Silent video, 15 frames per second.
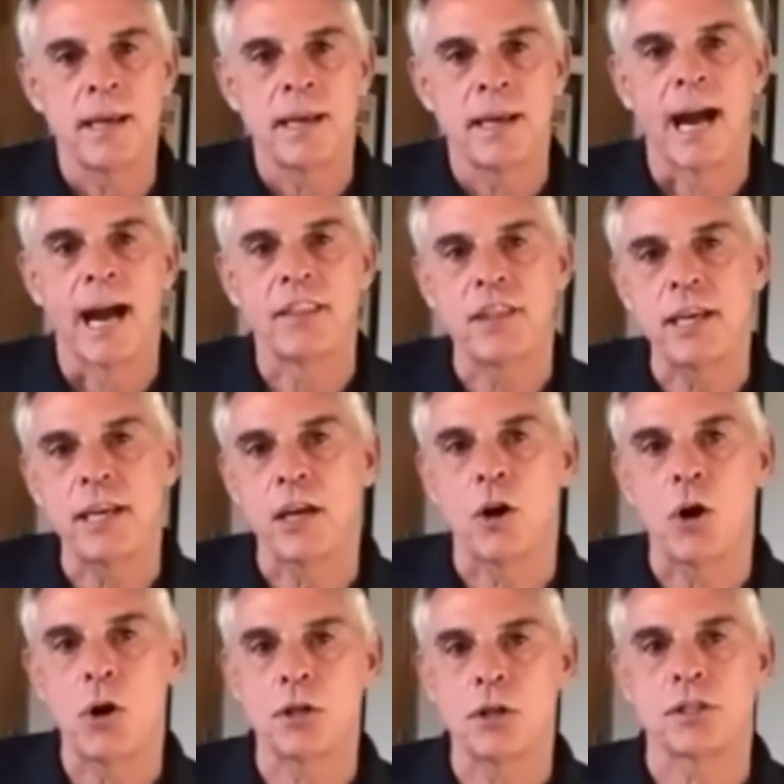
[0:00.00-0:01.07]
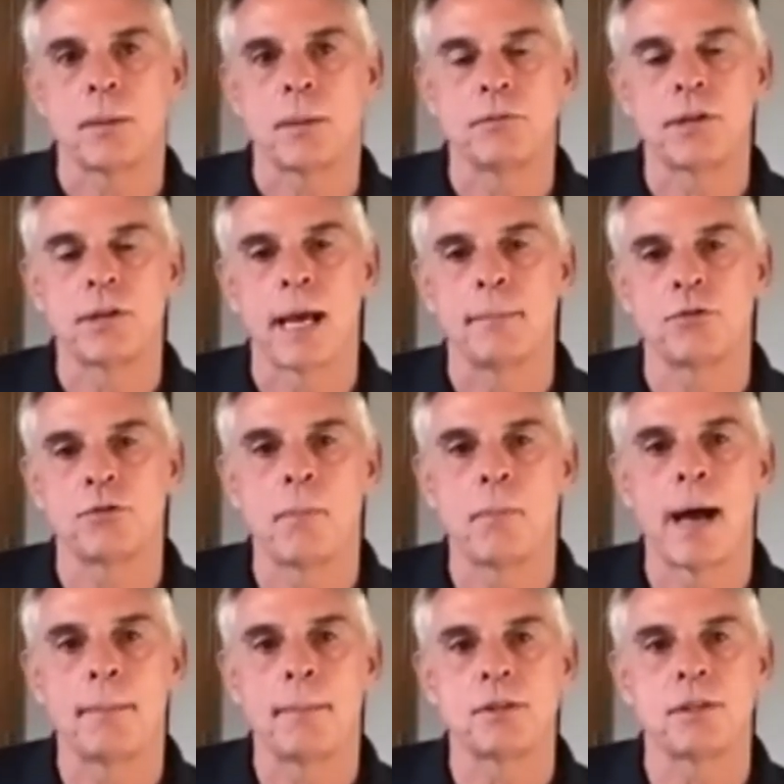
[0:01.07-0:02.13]
I think it hurts sometimes for
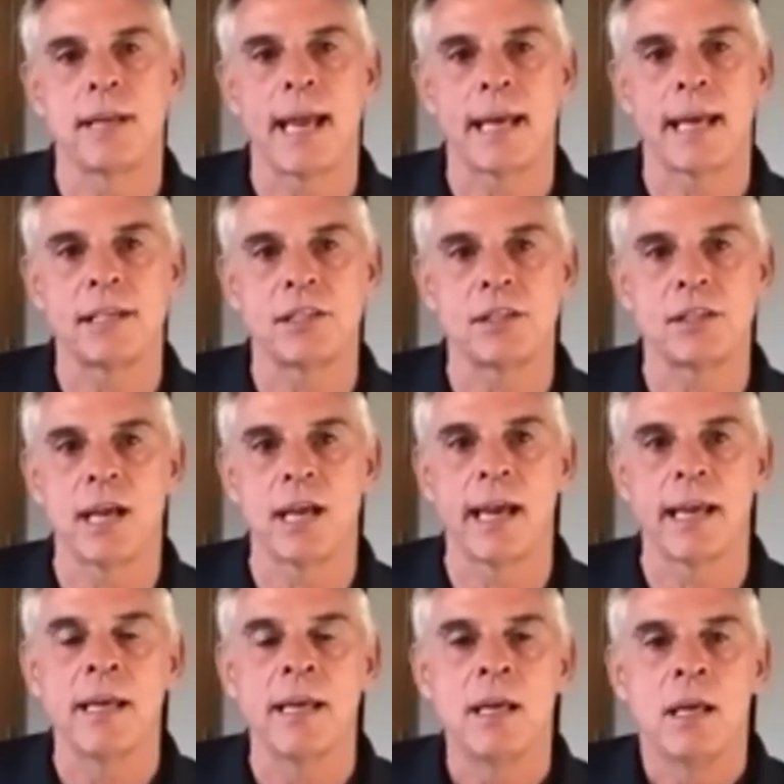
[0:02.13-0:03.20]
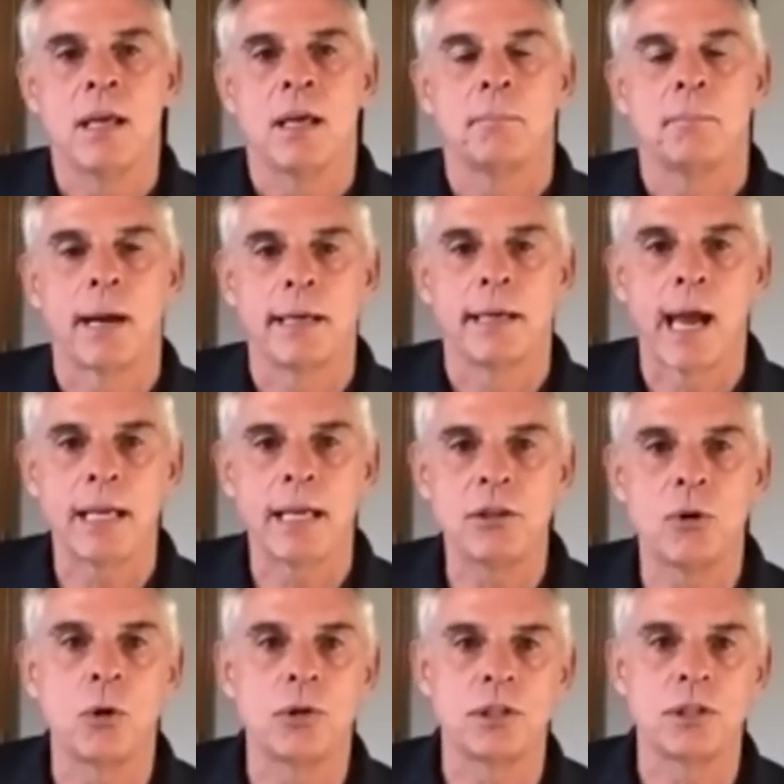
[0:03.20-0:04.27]
moms and dads to say, my
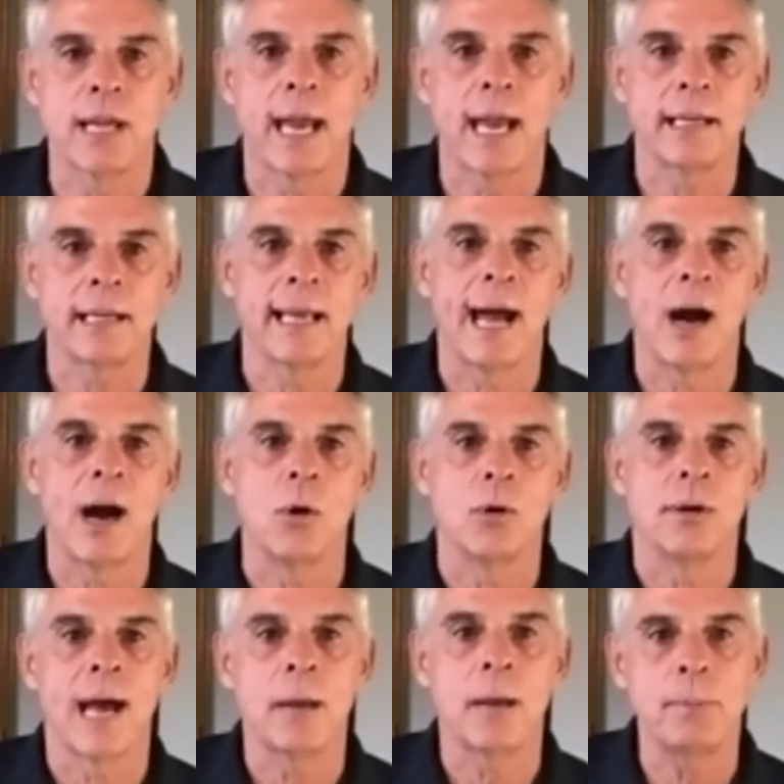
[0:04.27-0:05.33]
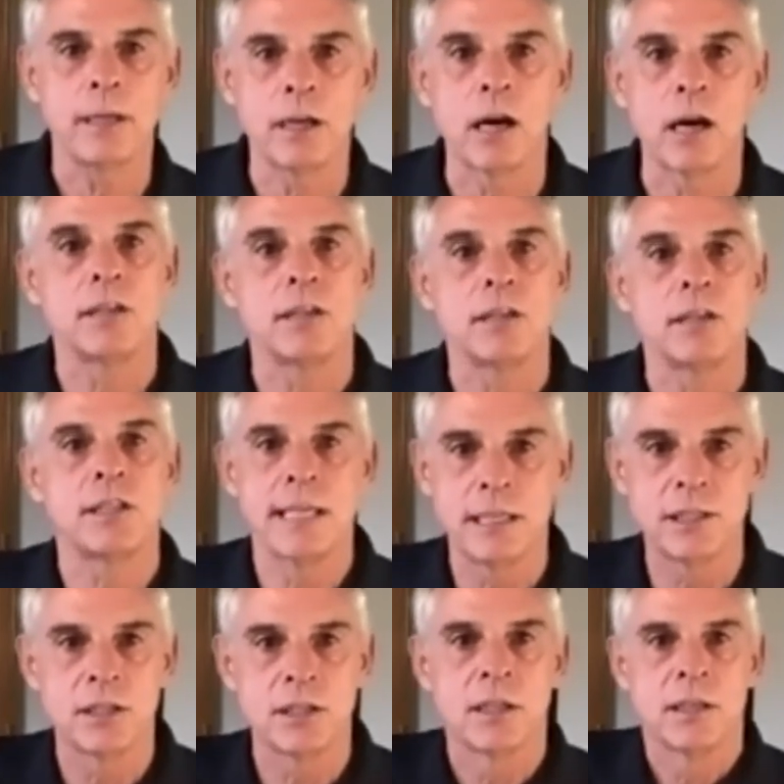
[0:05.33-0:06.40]
9-year-old is acting out, not because
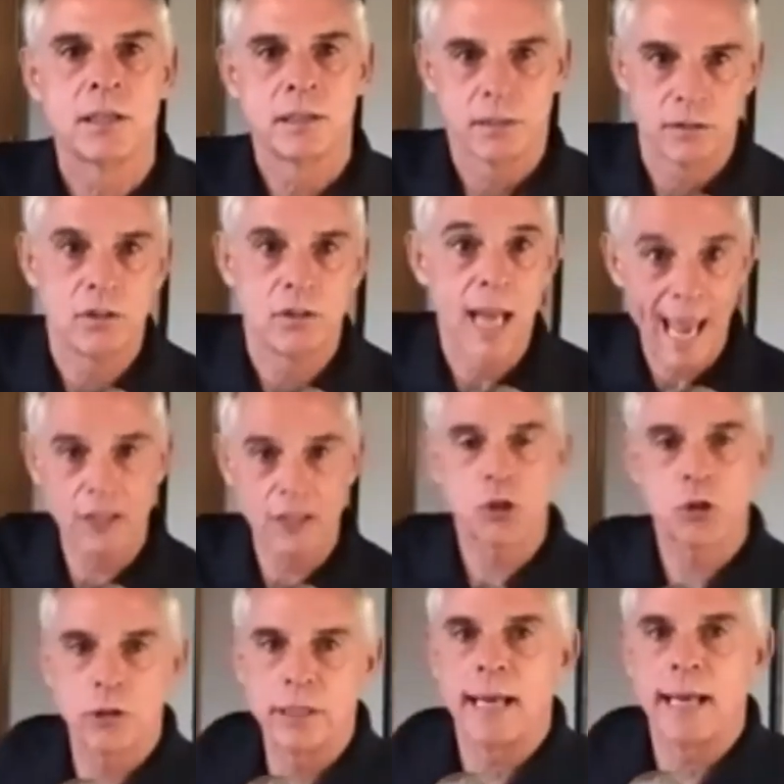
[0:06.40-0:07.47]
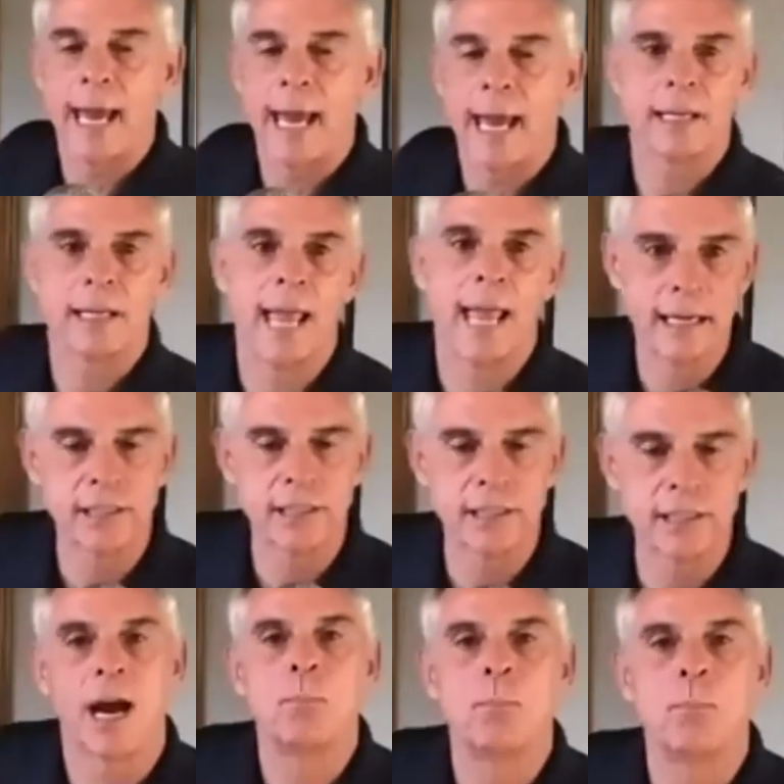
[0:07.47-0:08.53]
he's naturally acting
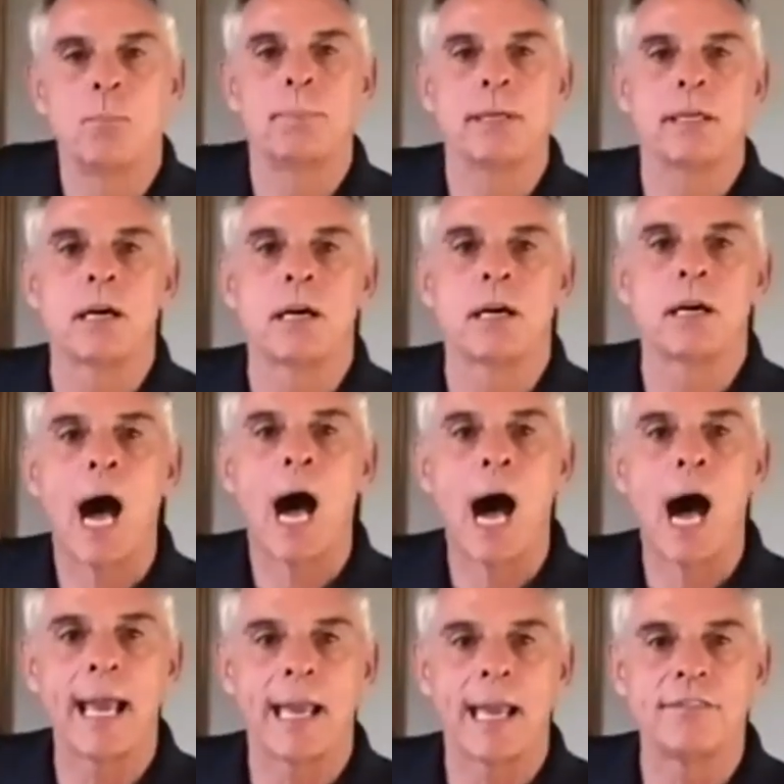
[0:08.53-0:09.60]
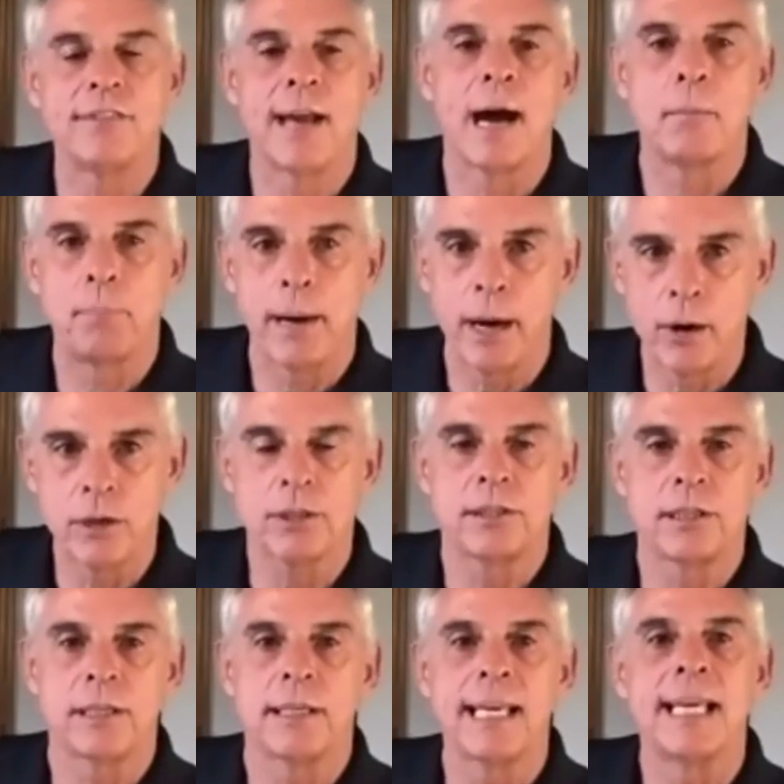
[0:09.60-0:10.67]
out, but because I have not
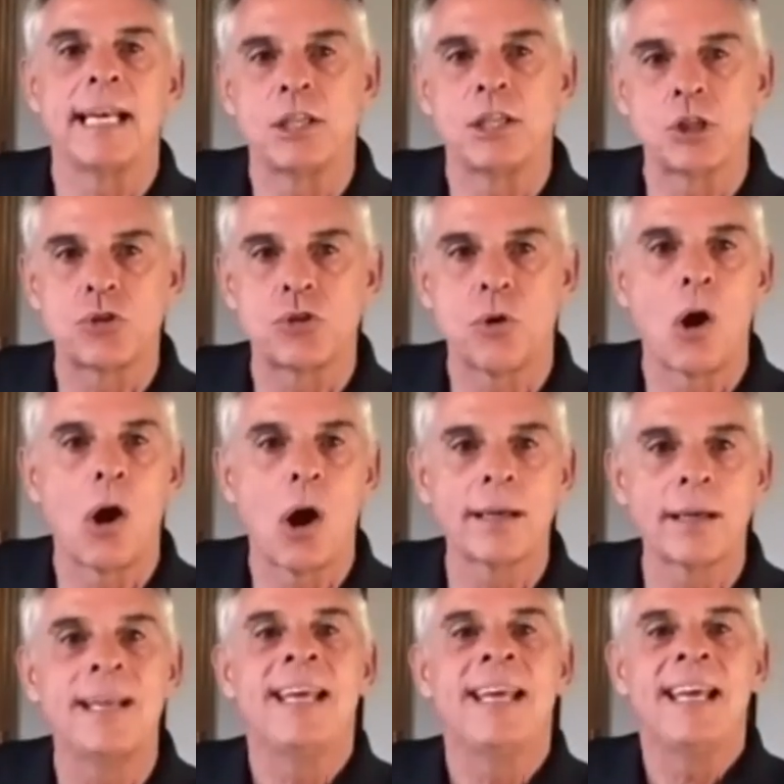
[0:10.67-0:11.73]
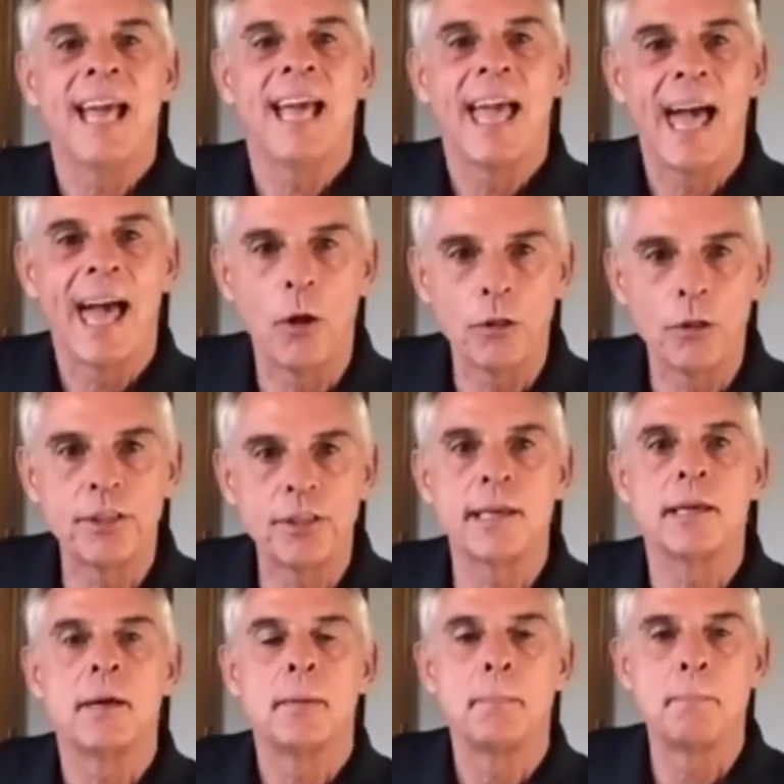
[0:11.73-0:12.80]
parented in a strong, healthy
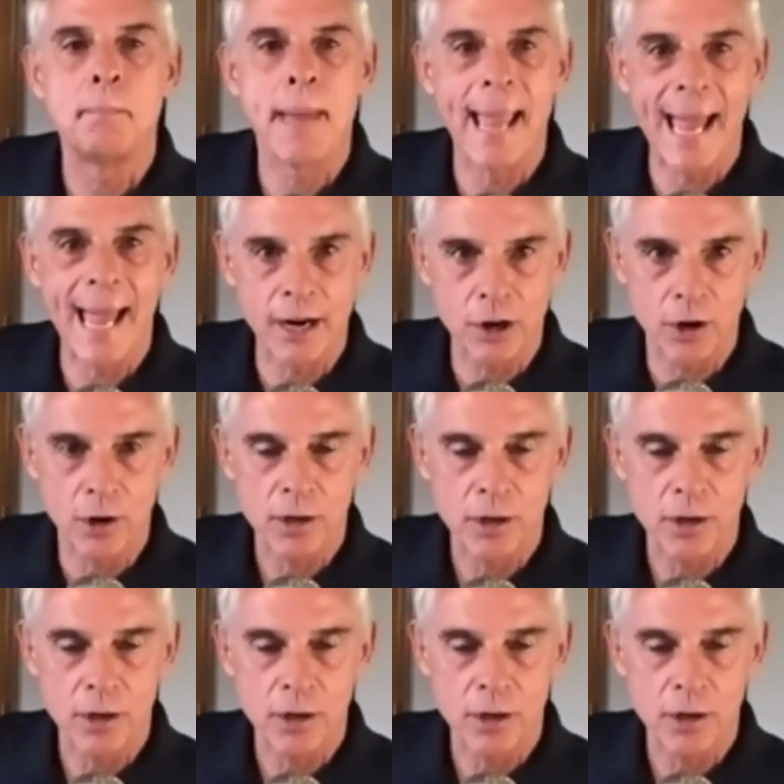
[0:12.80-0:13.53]
manner.